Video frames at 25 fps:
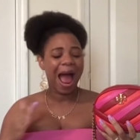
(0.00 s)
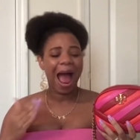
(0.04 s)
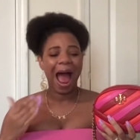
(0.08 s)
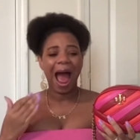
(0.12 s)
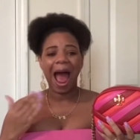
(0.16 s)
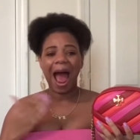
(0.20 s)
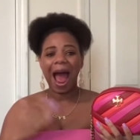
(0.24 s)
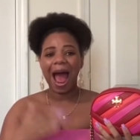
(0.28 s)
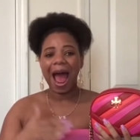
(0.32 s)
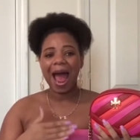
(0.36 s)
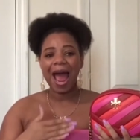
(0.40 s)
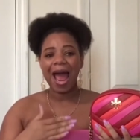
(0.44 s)

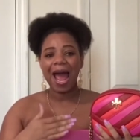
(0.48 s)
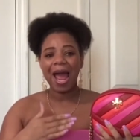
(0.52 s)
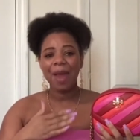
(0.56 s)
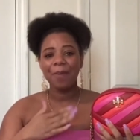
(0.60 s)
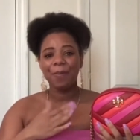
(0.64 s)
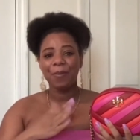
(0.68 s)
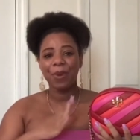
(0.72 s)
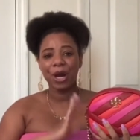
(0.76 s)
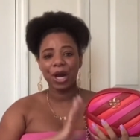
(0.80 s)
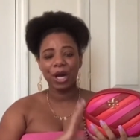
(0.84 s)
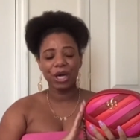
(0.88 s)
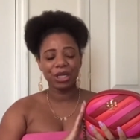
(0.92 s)
I
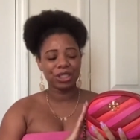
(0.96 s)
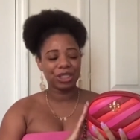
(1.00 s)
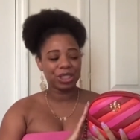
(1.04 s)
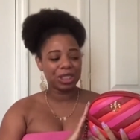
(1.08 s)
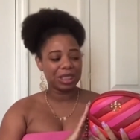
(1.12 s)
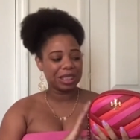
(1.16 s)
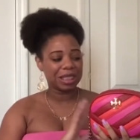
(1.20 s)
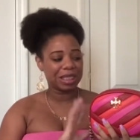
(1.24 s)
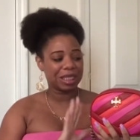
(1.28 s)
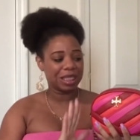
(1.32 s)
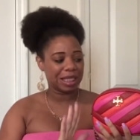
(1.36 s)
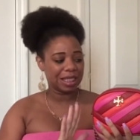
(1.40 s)

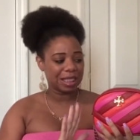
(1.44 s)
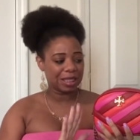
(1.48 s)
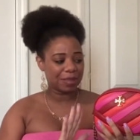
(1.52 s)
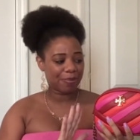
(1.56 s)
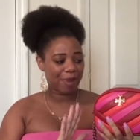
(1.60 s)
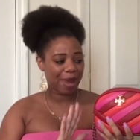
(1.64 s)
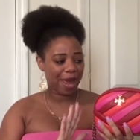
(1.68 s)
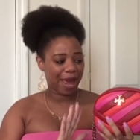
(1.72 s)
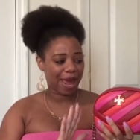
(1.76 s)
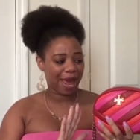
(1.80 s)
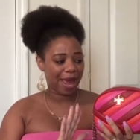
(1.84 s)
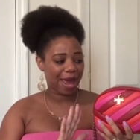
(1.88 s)
purchased this
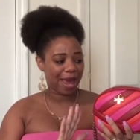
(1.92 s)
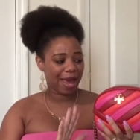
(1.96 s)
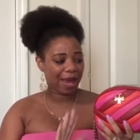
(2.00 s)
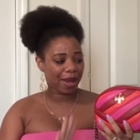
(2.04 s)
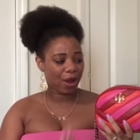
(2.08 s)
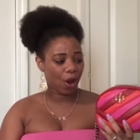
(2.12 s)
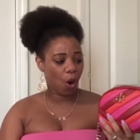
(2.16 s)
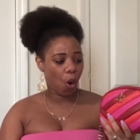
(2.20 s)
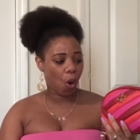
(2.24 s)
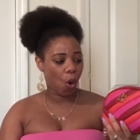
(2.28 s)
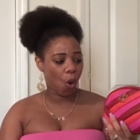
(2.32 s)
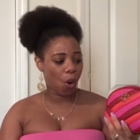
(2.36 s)
bag
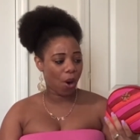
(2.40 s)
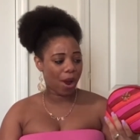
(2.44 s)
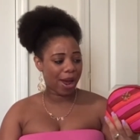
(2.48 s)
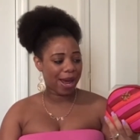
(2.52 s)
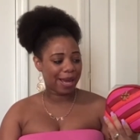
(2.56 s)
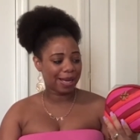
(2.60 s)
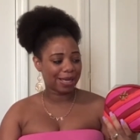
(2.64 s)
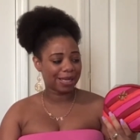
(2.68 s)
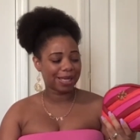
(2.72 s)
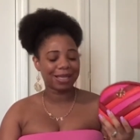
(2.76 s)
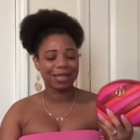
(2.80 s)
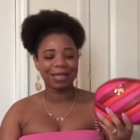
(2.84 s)

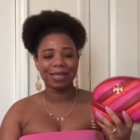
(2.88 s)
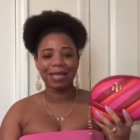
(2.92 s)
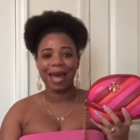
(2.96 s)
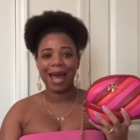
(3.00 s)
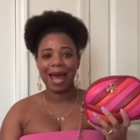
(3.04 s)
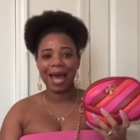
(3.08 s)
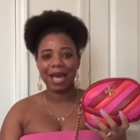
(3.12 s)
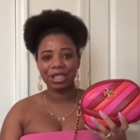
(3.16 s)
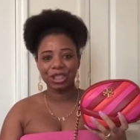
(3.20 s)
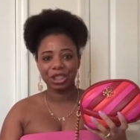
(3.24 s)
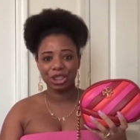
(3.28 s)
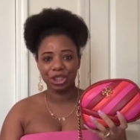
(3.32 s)
on
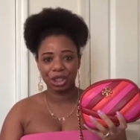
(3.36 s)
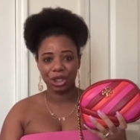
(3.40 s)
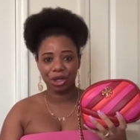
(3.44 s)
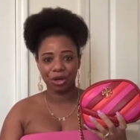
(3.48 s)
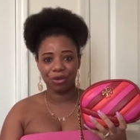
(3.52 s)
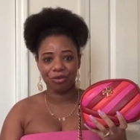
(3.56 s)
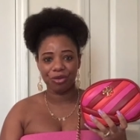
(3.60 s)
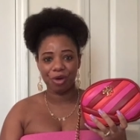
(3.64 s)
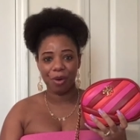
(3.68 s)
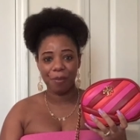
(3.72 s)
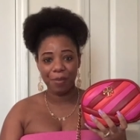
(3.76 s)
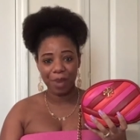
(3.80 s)
last year
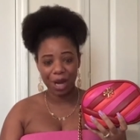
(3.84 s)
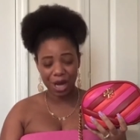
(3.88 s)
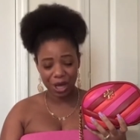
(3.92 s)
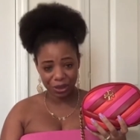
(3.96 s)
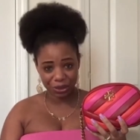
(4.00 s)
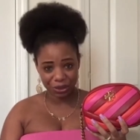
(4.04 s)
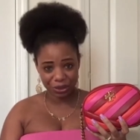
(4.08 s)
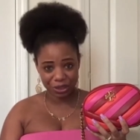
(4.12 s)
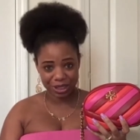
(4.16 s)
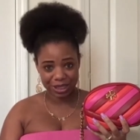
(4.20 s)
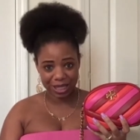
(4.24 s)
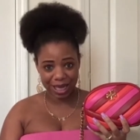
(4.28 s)
for
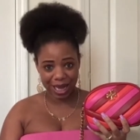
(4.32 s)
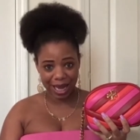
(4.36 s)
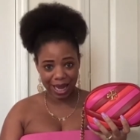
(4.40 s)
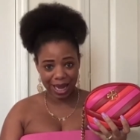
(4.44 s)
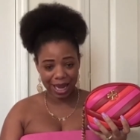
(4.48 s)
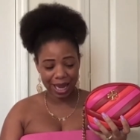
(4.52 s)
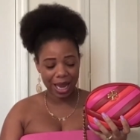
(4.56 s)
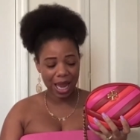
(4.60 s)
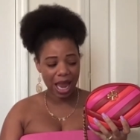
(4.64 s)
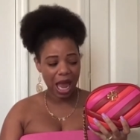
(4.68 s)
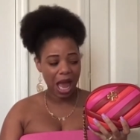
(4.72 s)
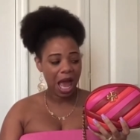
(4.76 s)
Mother's
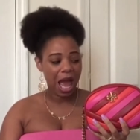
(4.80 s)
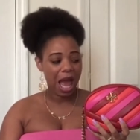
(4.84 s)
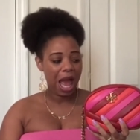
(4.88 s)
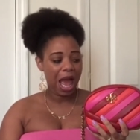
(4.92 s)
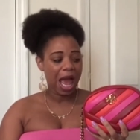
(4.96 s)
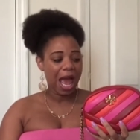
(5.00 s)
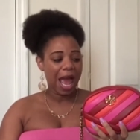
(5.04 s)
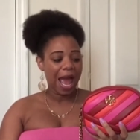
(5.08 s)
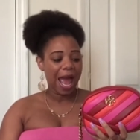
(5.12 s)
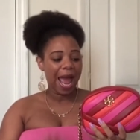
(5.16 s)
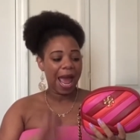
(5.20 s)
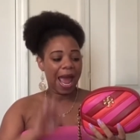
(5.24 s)
Day
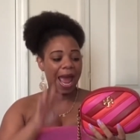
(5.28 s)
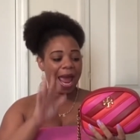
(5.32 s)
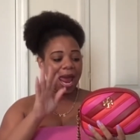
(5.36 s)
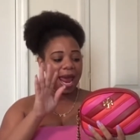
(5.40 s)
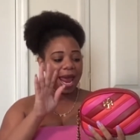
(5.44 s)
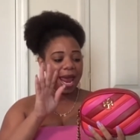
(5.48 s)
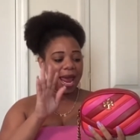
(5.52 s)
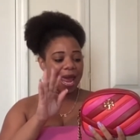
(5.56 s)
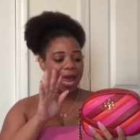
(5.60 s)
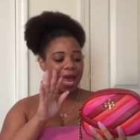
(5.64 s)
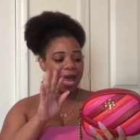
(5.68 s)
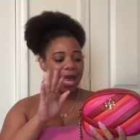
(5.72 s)

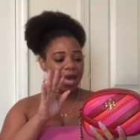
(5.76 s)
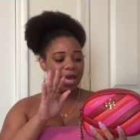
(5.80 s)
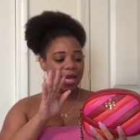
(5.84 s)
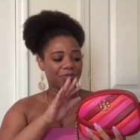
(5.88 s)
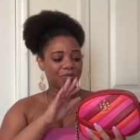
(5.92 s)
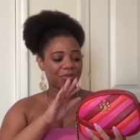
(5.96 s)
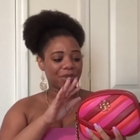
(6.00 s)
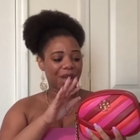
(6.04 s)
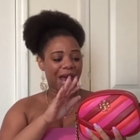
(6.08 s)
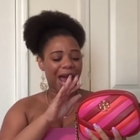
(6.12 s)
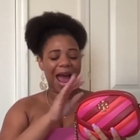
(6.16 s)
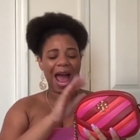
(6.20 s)
and
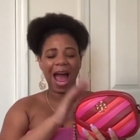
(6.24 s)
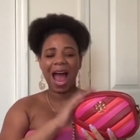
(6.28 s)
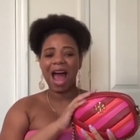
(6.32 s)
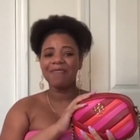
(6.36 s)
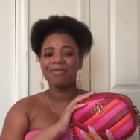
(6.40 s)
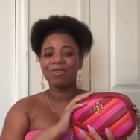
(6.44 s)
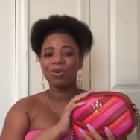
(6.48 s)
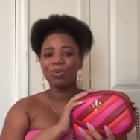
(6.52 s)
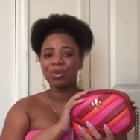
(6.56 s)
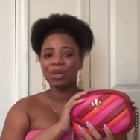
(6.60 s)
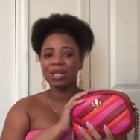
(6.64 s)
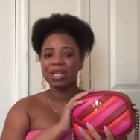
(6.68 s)
I haven't
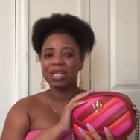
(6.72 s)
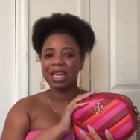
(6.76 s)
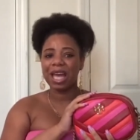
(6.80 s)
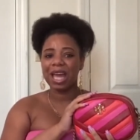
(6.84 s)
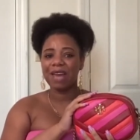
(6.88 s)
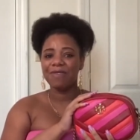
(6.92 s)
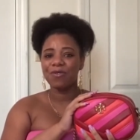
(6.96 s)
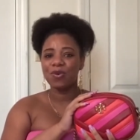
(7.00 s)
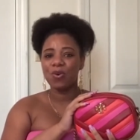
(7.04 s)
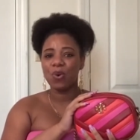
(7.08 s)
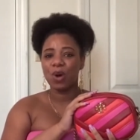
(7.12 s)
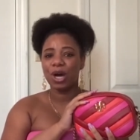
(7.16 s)
really
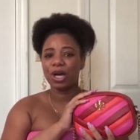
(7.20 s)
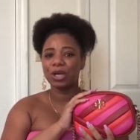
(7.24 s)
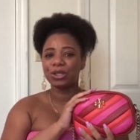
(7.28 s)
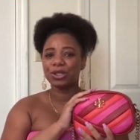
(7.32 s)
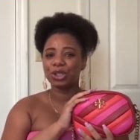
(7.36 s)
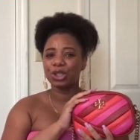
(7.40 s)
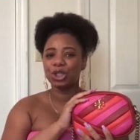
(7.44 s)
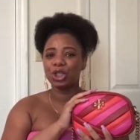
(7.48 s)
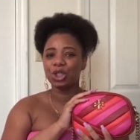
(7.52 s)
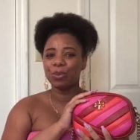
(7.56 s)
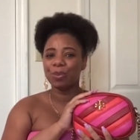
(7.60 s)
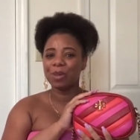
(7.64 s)
gave you all
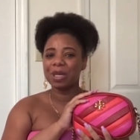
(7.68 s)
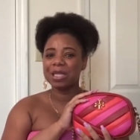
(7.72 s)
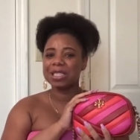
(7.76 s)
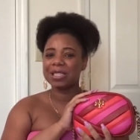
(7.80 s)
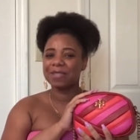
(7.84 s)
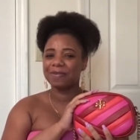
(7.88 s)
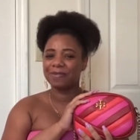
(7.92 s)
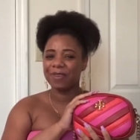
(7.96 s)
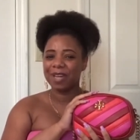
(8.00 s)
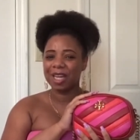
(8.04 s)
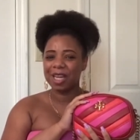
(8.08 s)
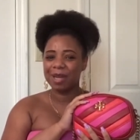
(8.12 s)
too much
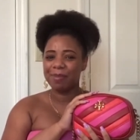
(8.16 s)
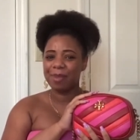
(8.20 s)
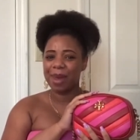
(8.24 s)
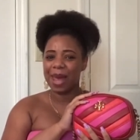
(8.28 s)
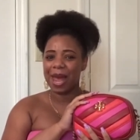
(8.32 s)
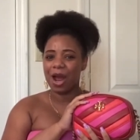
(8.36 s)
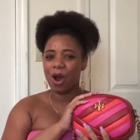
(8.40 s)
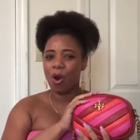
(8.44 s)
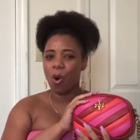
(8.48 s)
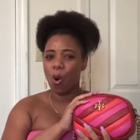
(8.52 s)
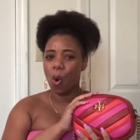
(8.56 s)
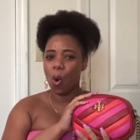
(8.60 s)

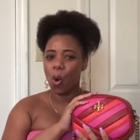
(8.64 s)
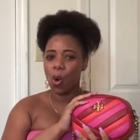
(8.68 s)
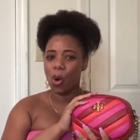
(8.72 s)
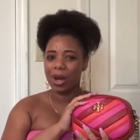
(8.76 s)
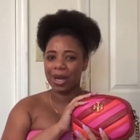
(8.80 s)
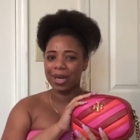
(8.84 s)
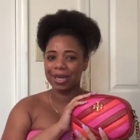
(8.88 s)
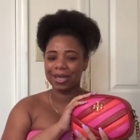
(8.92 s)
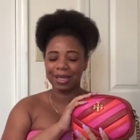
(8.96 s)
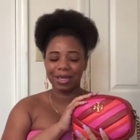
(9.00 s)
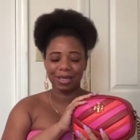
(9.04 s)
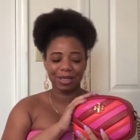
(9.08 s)
feedback
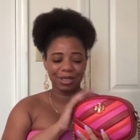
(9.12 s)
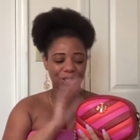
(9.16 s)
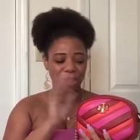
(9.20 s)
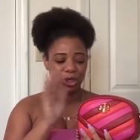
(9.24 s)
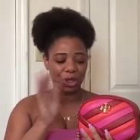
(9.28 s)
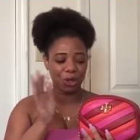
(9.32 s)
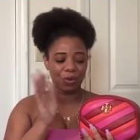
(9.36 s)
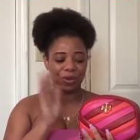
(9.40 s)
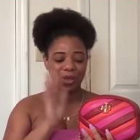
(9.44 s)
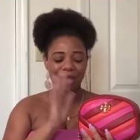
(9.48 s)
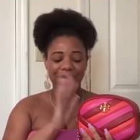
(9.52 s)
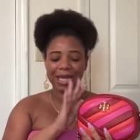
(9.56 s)
on, you
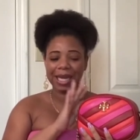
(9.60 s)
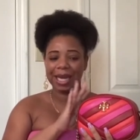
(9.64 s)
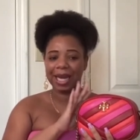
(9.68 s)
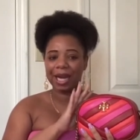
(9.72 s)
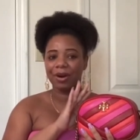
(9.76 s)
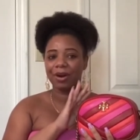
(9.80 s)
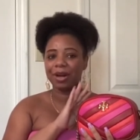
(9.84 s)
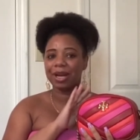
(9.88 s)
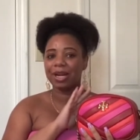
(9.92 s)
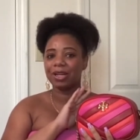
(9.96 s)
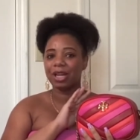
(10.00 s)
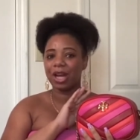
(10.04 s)
know, the
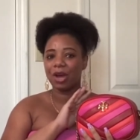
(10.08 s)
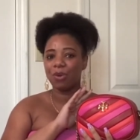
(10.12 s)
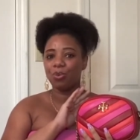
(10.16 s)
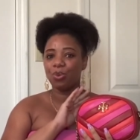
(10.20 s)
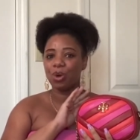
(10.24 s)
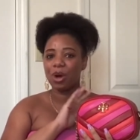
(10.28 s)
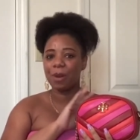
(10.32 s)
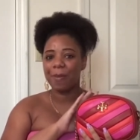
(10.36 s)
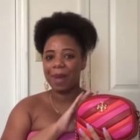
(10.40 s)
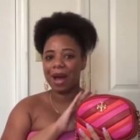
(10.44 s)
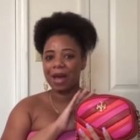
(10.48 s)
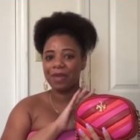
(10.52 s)
carrying and
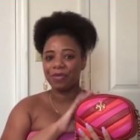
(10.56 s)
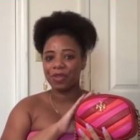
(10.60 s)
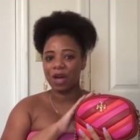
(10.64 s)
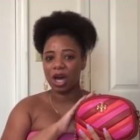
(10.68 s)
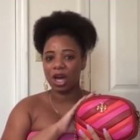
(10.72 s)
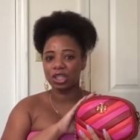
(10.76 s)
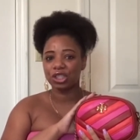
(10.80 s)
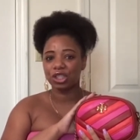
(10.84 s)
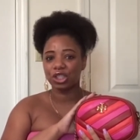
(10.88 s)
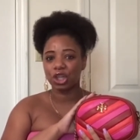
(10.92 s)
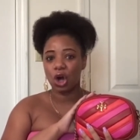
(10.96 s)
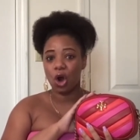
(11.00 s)
what my
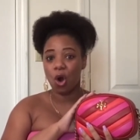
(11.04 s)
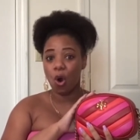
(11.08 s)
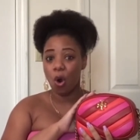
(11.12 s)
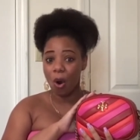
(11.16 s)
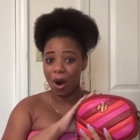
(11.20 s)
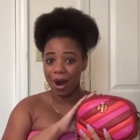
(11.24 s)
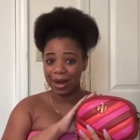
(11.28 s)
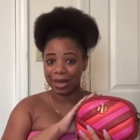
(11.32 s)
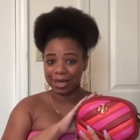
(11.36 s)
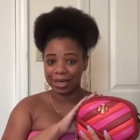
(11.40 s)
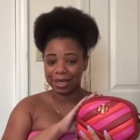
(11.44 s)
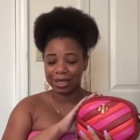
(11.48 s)
thoughts are
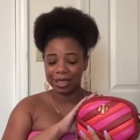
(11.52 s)
on it.